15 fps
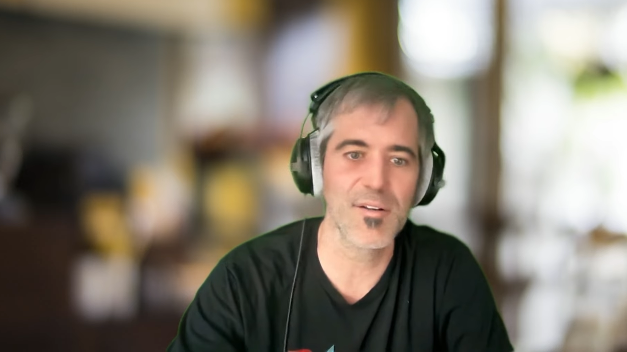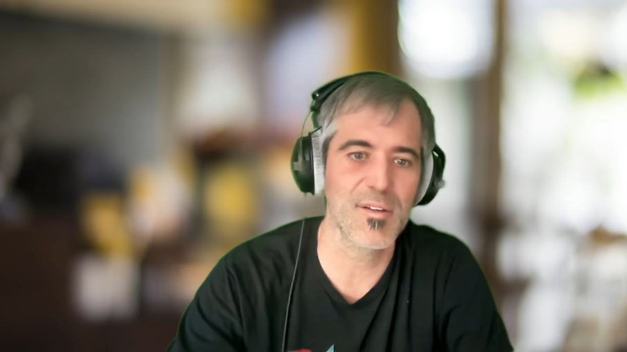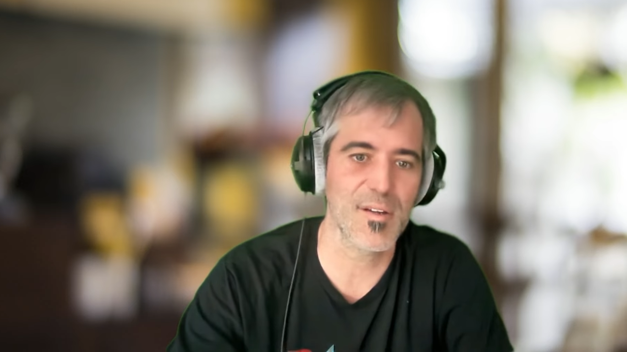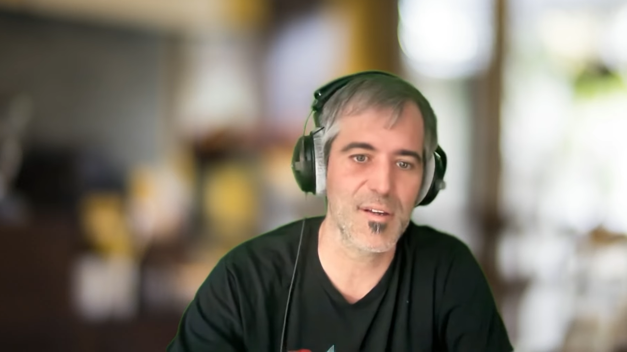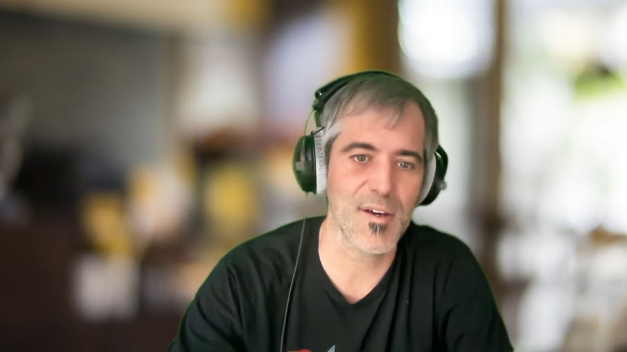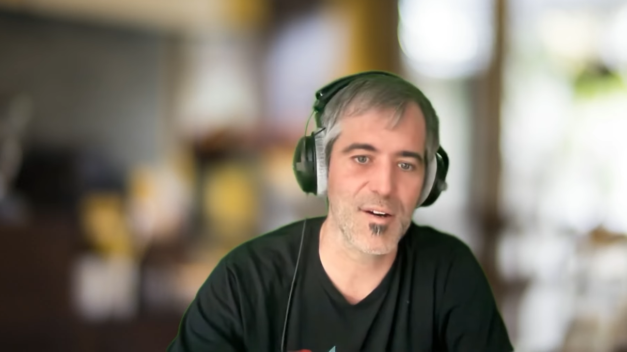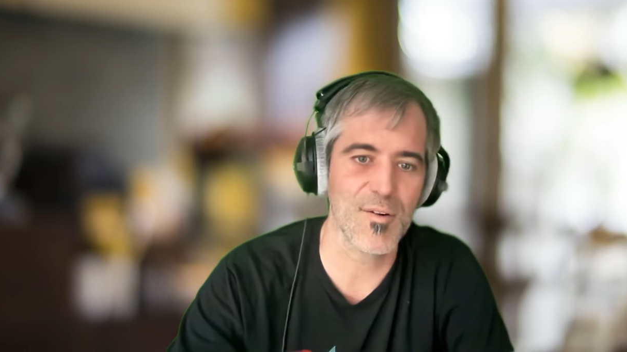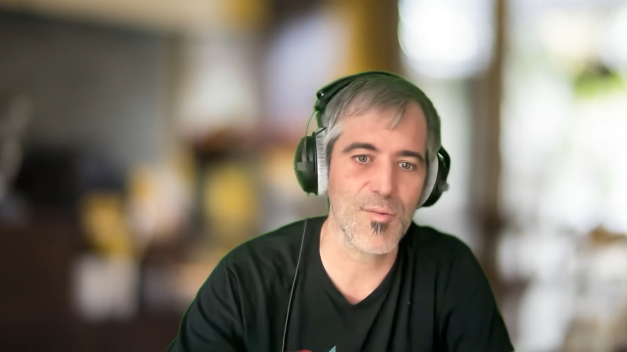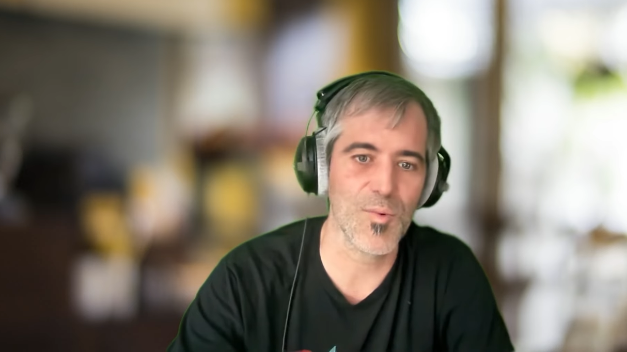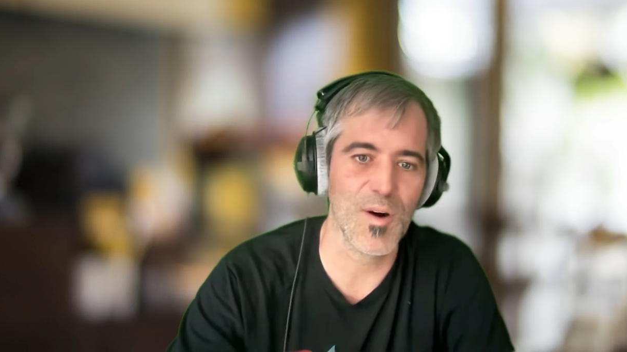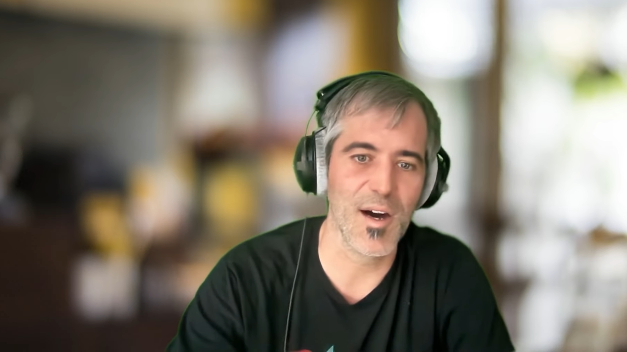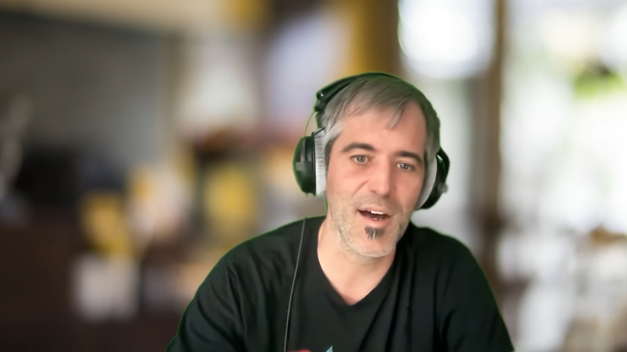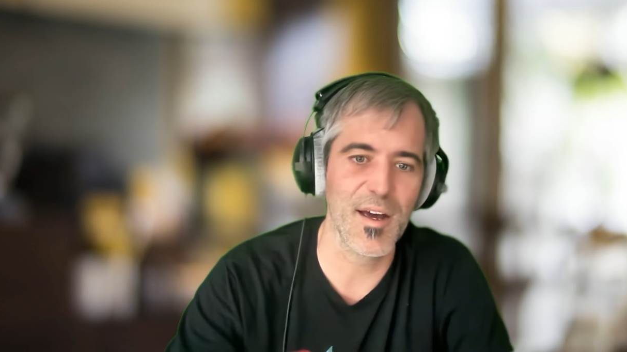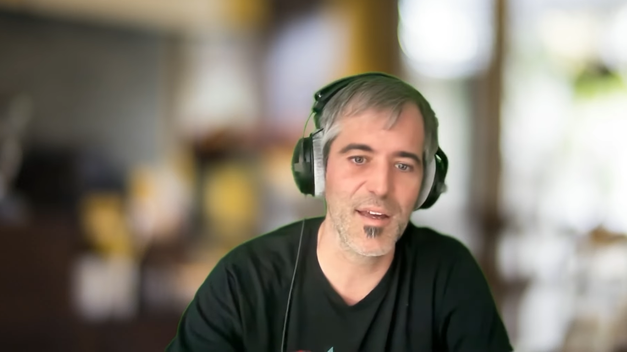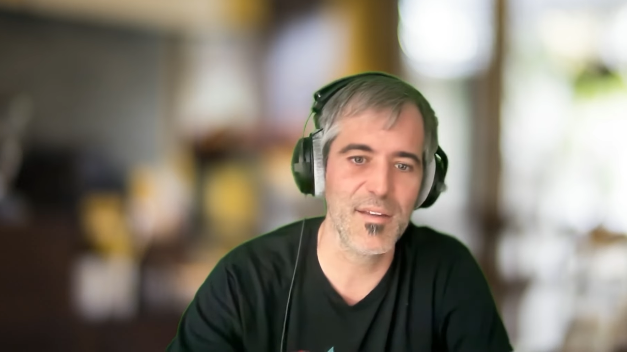to go
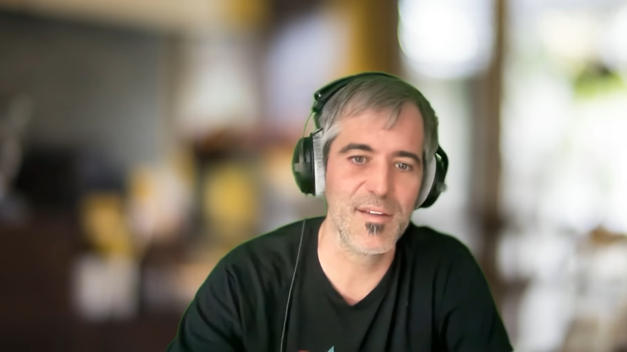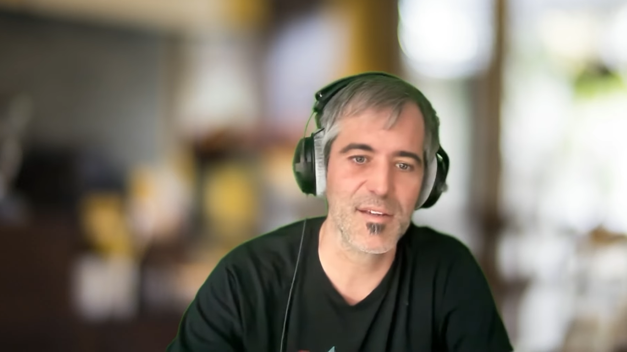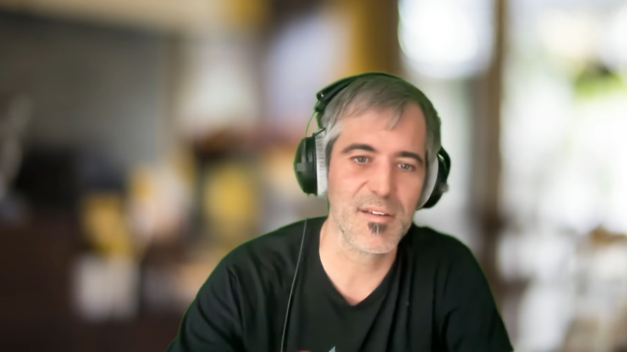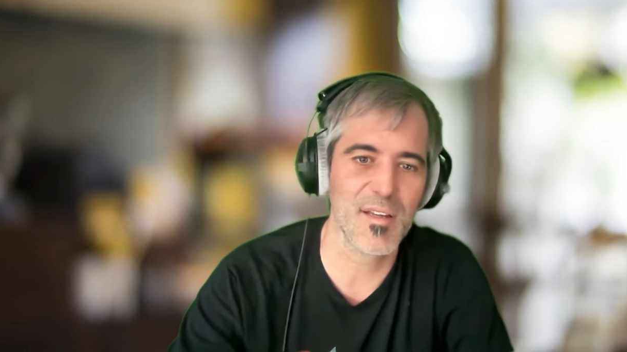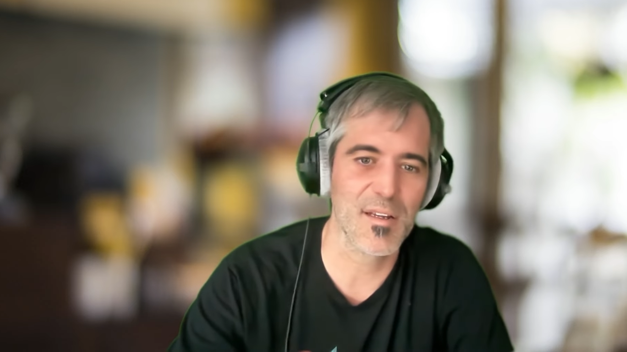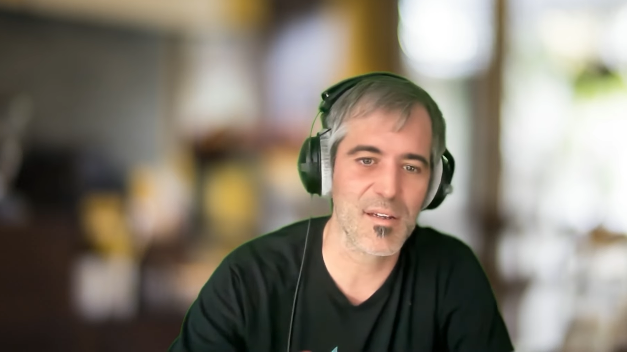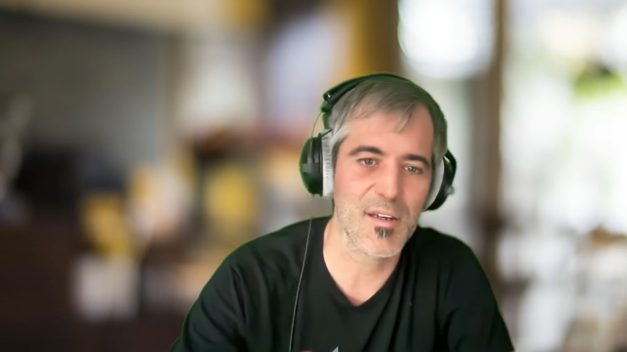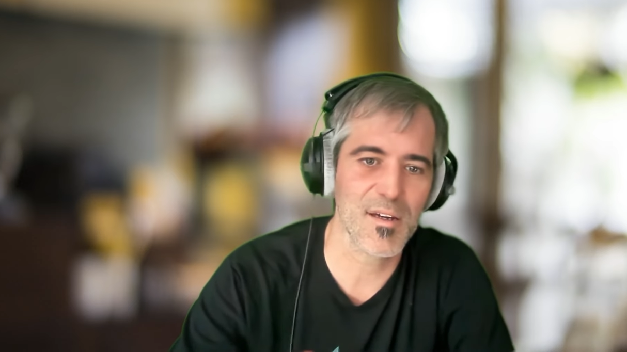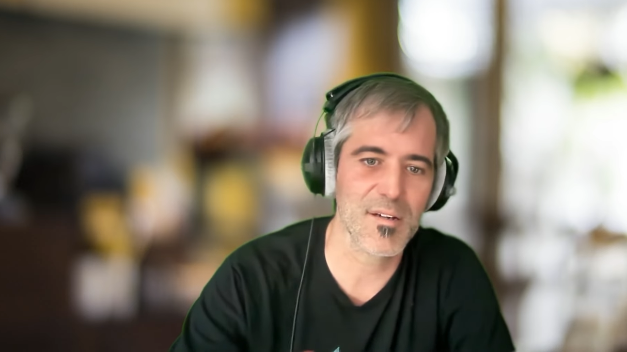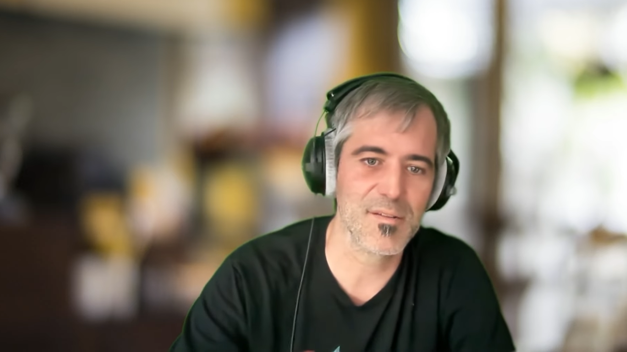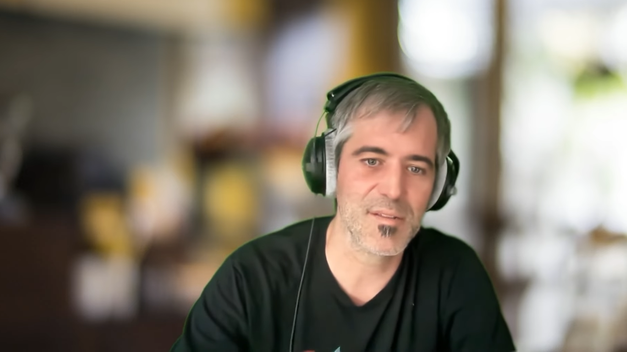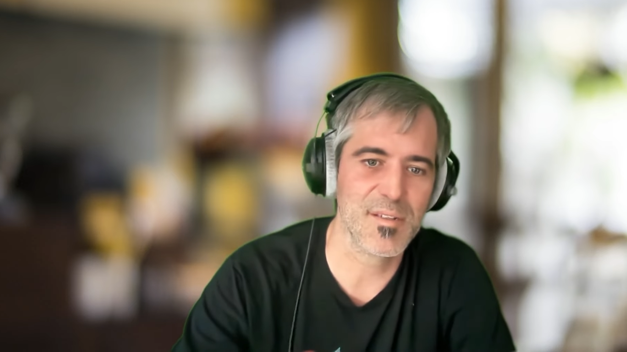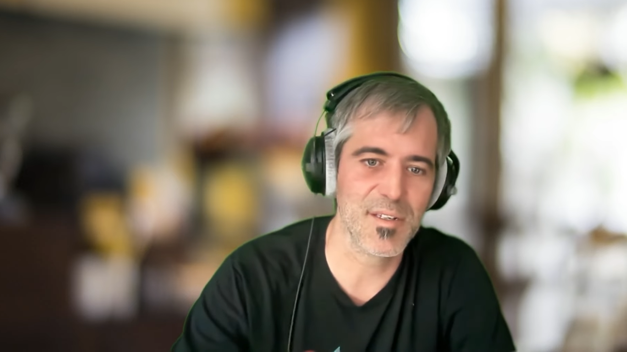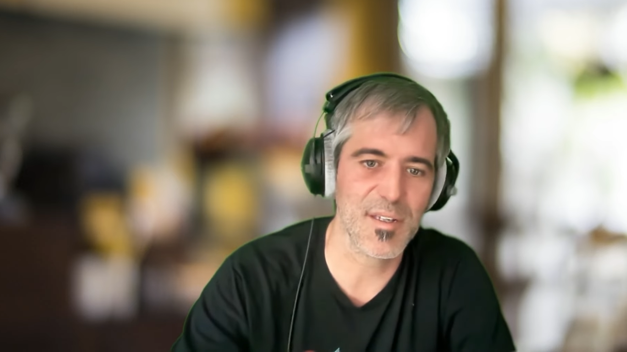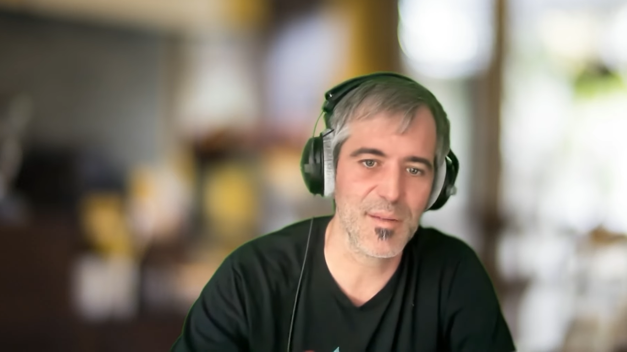wide than go
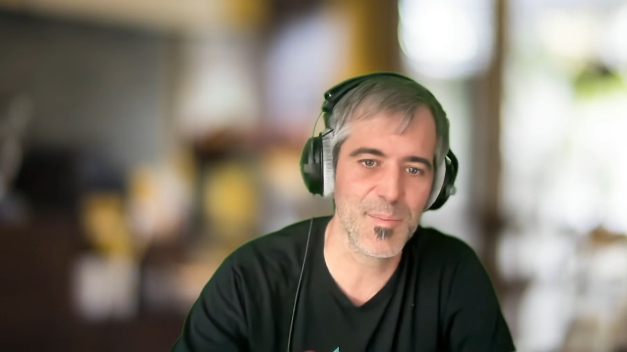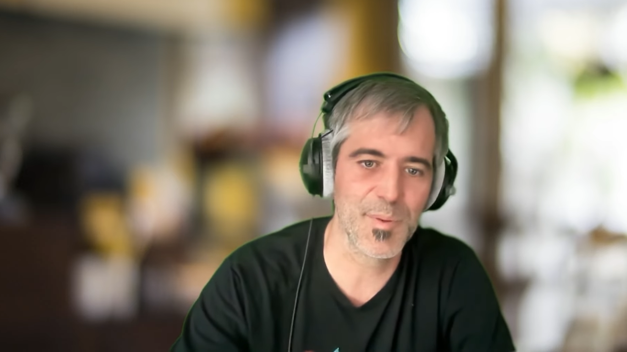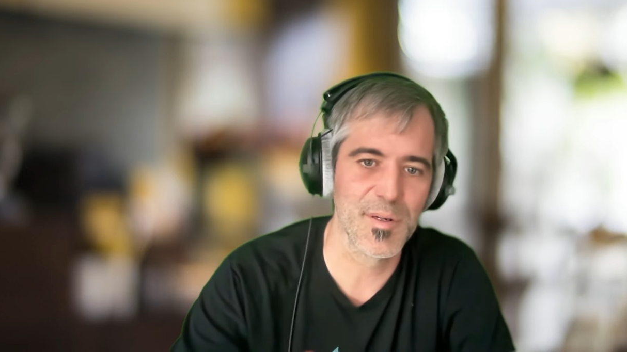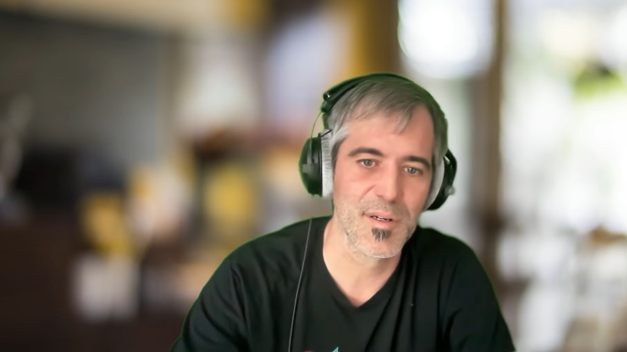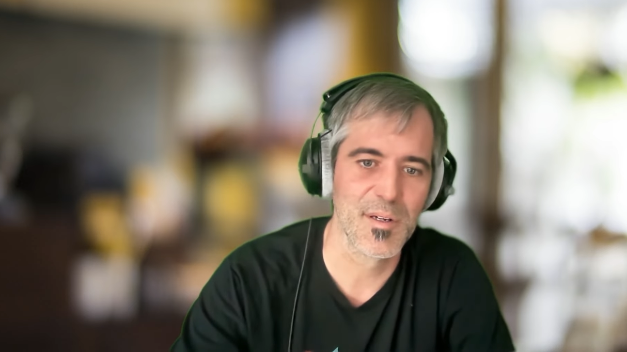deep,